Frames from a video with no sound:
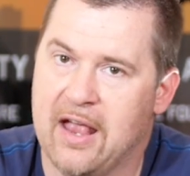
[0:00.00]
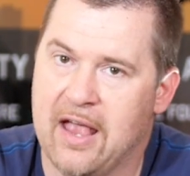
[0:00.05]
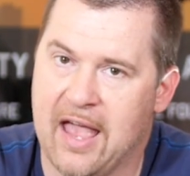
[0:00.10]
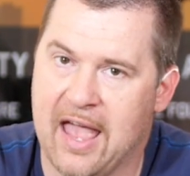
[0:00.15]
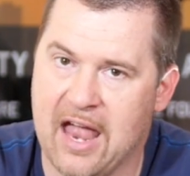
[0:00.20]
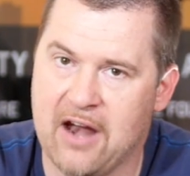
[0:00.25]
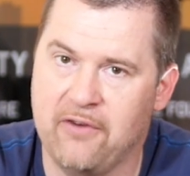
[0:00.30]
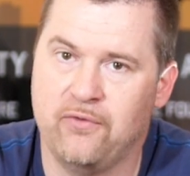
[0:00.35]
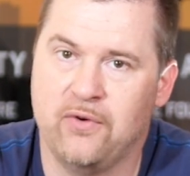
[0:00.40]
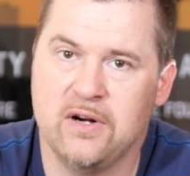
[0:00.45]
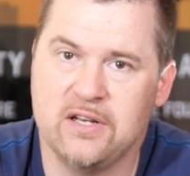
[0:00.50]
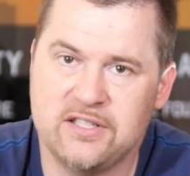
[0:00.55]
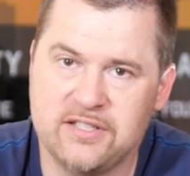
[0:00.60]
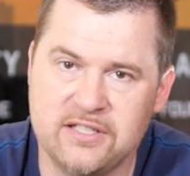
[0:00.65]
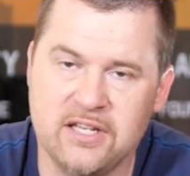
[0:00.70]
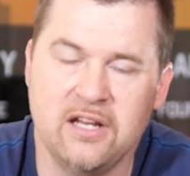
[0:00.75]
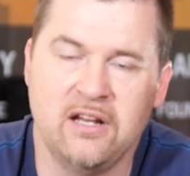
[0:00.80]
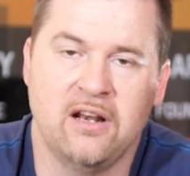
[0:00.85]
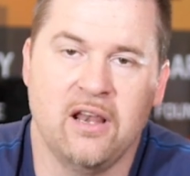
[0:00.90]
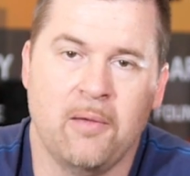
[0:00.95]
Every
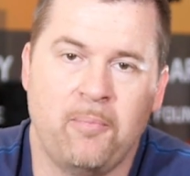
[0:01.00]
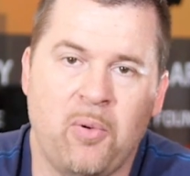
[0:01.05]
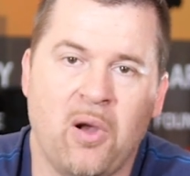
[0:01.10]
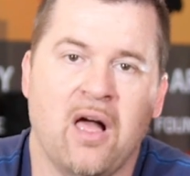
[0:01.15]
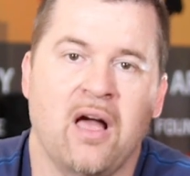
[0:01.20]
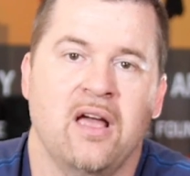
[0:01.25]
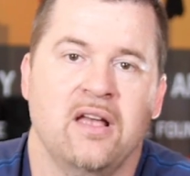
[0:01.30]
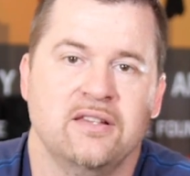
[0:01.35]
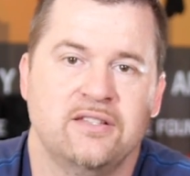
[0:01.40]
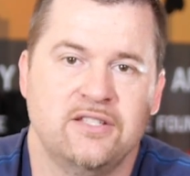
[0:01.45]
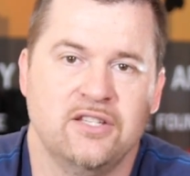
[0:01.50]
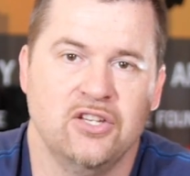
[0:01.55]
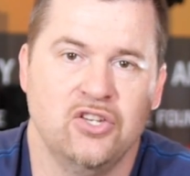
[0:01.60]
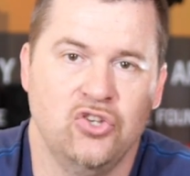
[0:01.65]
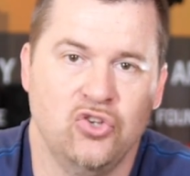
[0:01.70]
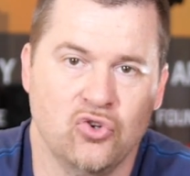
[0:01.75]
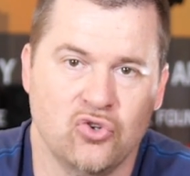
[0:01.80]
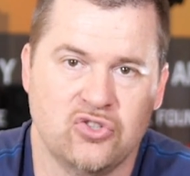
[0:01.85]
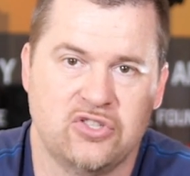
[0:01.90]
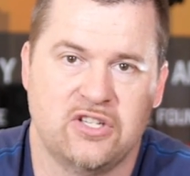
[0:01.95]
single appliance
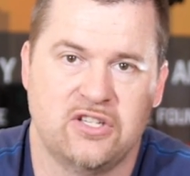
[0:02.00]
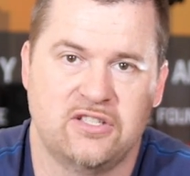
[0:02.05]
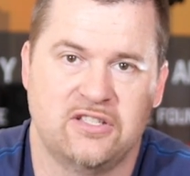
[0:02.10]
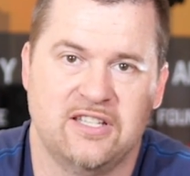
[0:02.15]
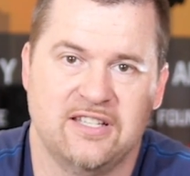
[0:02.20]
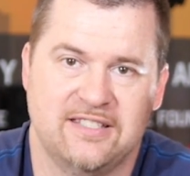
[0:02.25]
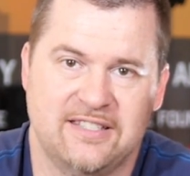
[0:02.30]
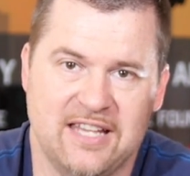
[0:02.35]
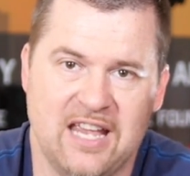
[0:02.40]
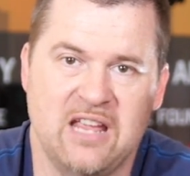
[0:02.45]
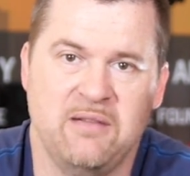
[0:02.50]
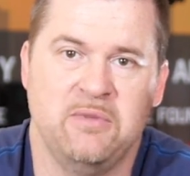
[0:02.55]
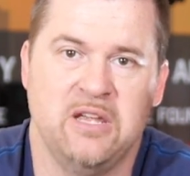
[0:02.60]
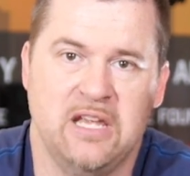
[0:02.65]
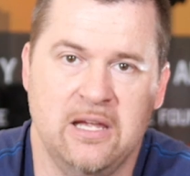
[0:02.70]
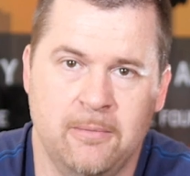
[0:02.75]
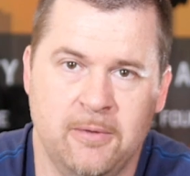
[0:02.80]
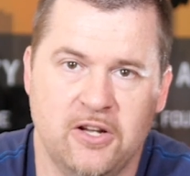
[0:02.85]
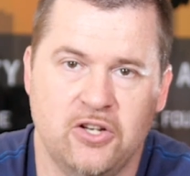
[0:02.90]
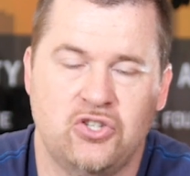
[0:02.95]
uses the same
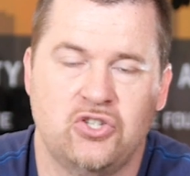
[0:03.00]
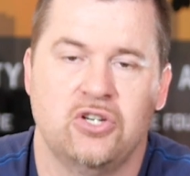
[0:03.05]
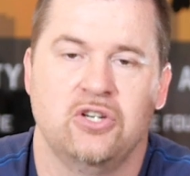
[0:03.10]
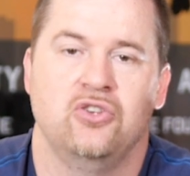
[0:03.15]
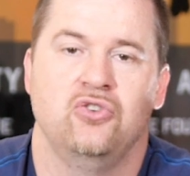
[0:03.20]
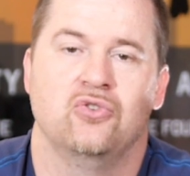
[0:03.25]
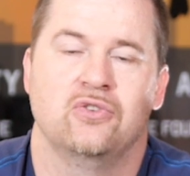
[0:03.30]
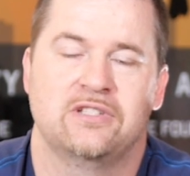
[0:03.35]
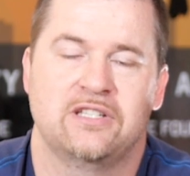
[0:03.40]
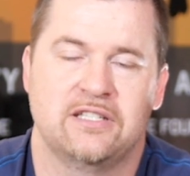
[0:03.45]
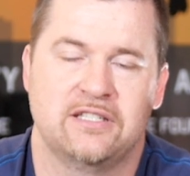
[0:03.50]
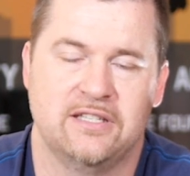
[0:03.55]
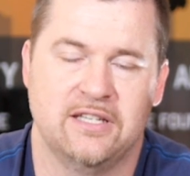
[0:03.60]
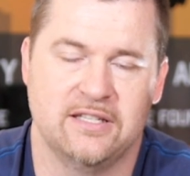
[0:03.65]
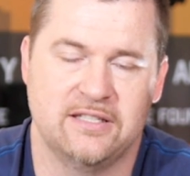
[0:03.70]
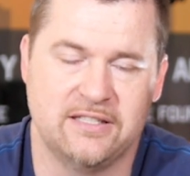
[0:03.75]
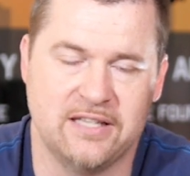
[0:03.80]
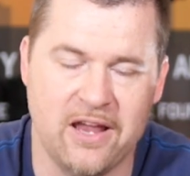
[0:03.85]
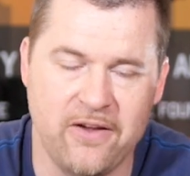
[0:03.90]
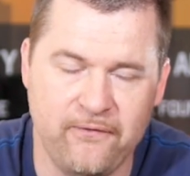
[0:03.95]
image, uses the
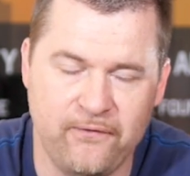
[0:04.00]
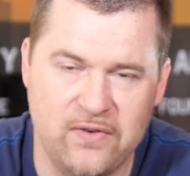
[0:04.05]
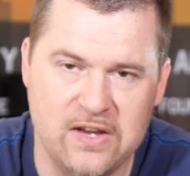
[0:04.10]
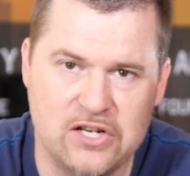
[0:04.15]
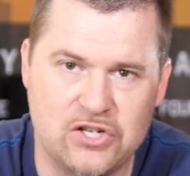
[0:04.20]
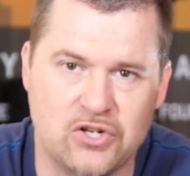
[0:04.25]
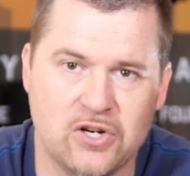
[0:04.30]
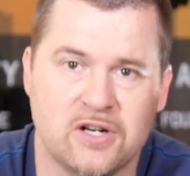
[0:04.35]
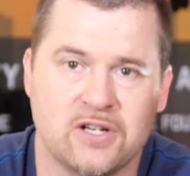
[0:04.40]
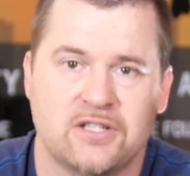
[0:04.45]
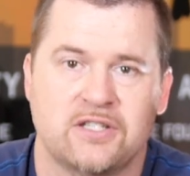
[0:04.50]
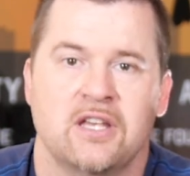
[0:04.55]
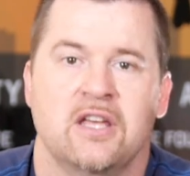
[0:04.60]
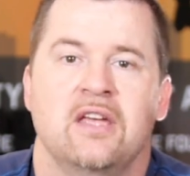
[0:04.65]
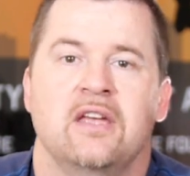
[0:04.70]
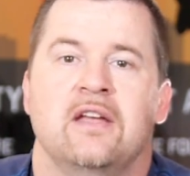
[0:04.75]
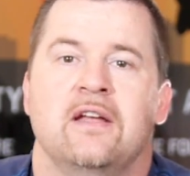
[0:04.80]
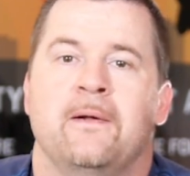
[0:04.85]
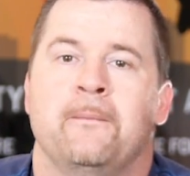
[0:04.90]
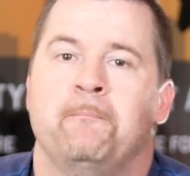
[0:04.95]
same features,
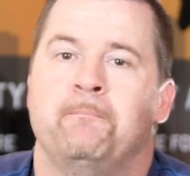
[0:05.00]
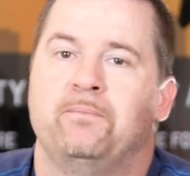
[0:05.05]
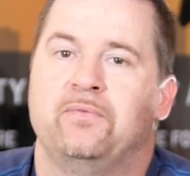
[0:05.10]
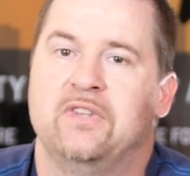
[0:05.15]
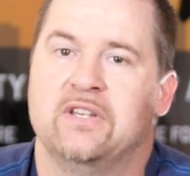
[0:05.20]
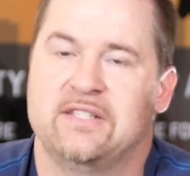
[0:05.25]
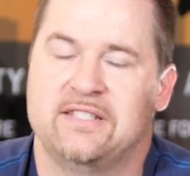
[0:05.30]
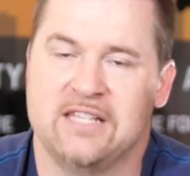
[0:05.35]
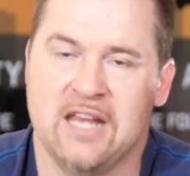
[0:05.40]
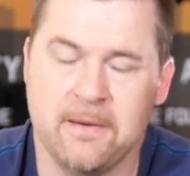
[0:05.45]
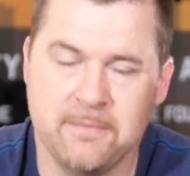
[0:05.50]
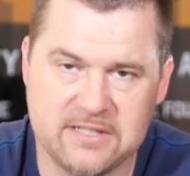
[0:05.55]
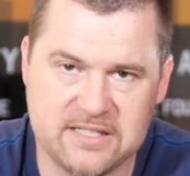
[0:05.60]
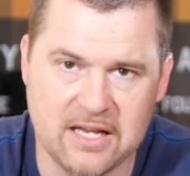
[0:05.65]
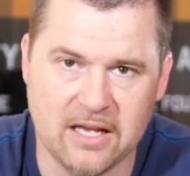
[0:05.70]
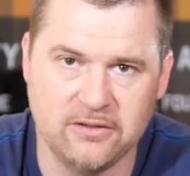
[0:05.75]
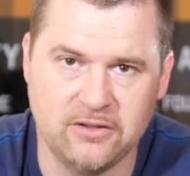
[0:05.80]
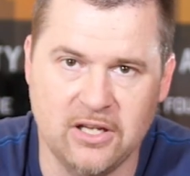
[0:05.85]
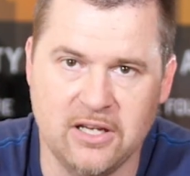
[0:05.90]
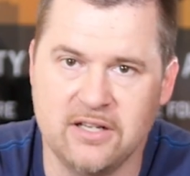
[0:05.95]
the same
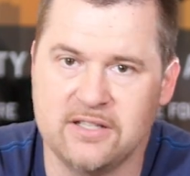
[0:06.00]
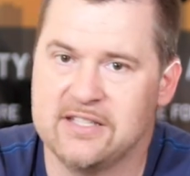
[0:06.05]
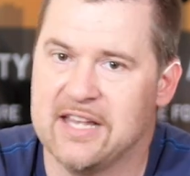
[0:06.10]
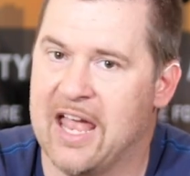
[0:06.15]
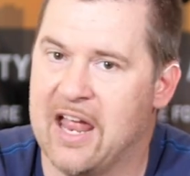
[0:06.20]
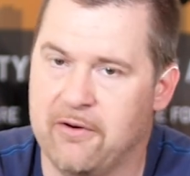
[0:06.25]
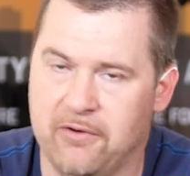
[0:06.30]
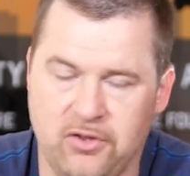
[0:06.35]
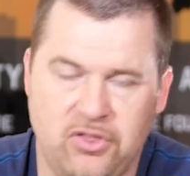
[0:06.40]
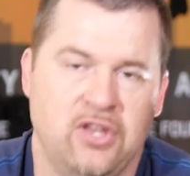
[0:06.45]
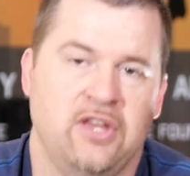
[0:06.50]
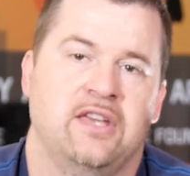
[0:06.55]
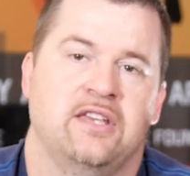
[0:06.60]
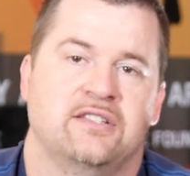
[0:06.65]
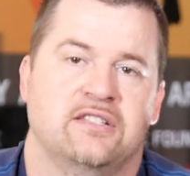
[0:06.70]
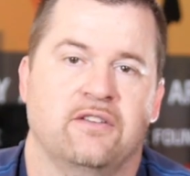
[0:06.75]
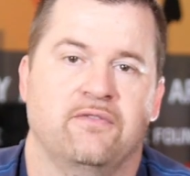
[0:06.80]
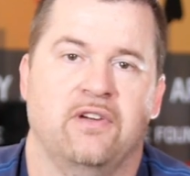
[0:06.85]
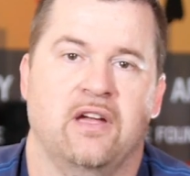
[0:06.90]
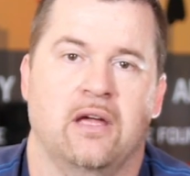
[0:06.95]
settings, everything is
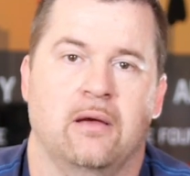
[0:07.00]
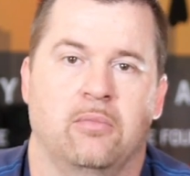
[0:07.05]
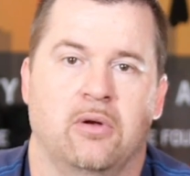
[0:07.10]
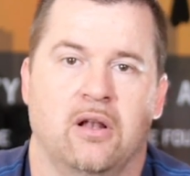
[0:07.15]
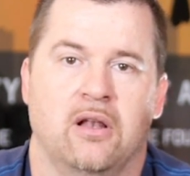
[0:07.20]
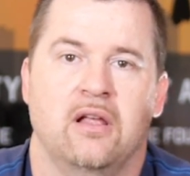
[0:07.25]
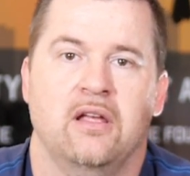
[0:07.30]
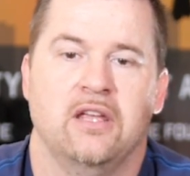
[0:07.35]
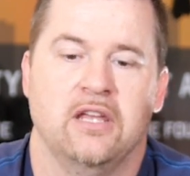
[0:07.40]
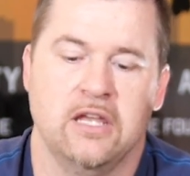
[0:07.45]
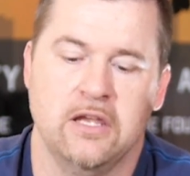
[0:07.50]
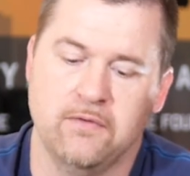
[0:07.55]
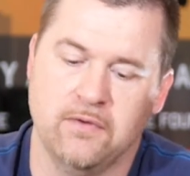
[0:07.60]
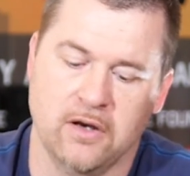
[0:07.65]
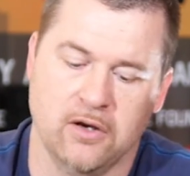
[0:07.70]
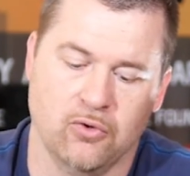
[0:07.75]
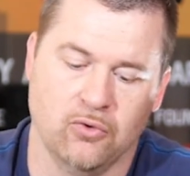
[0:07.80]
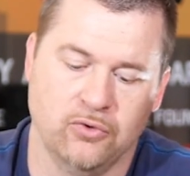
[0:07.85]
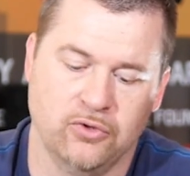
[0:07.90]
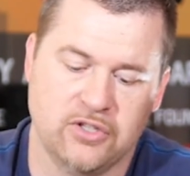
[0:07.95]
available even
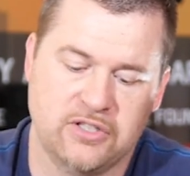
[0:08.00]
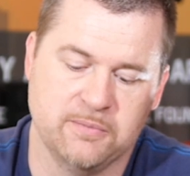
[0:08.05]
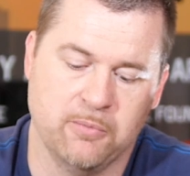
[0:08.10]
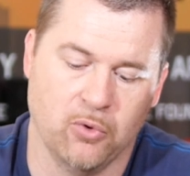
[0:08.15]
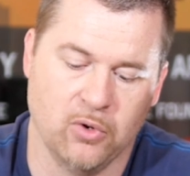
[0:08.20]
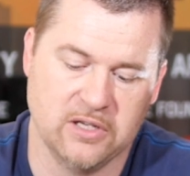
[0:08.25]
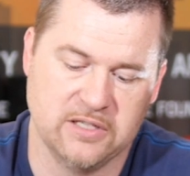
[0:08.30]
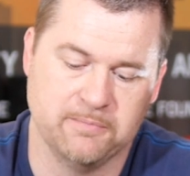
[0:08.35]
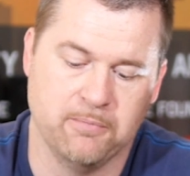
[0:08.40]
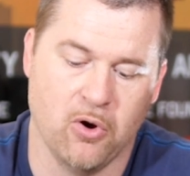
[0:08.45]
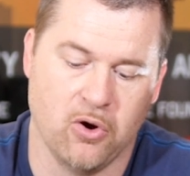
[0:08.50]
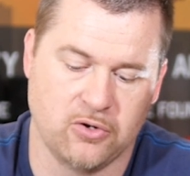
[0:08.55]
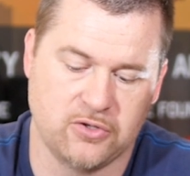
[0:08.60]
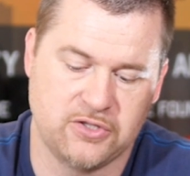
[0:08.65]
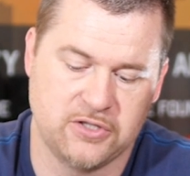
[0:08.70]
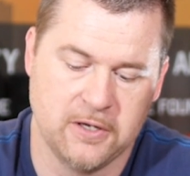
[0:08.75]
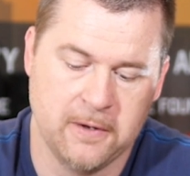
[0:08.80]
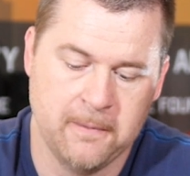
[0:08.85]
on the smallest box.